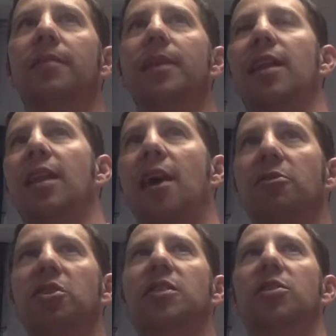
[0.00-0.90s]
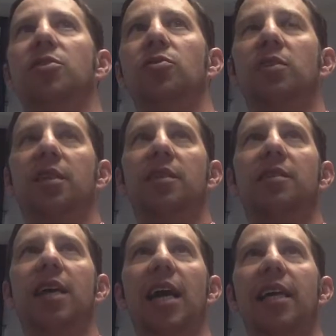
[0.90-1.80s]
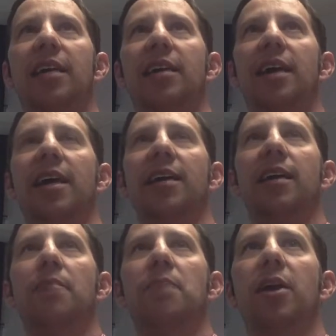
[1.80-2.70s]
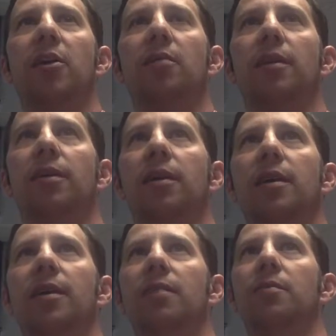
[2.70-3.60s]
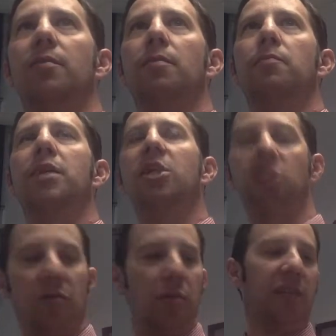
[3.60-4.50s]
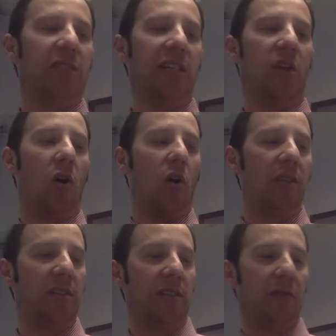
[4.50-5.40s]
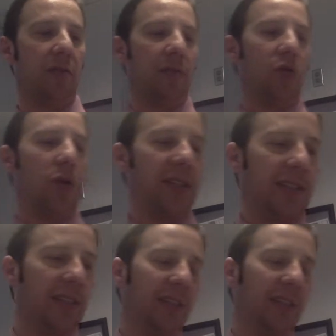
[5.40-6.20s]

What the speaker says: it allows you to kind of get a better picture from listening to all these different voices